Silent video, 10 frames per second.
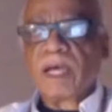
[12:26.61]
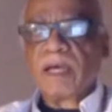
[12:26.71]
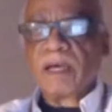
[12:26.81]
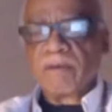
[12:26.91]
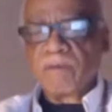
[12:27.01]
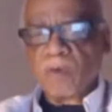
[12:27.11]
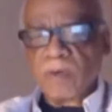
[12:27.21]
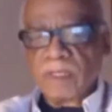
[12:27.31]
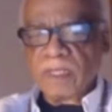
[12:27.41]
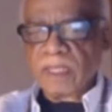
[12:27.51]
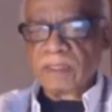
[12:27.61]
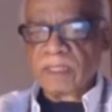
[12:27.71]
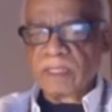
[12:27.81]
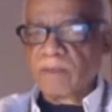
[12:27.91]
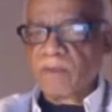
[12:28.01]
avoid things
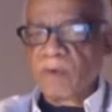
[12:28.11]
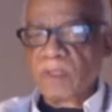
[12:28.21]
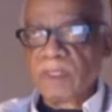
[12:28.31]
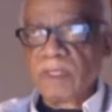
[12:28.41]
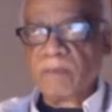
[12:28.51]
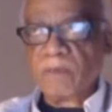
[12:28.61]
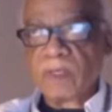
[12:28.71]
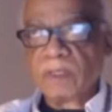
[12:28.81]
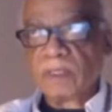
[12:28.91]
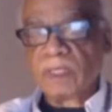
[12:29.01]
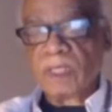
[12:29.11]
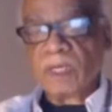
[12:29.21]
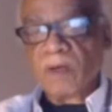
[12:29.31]
that you've only done once,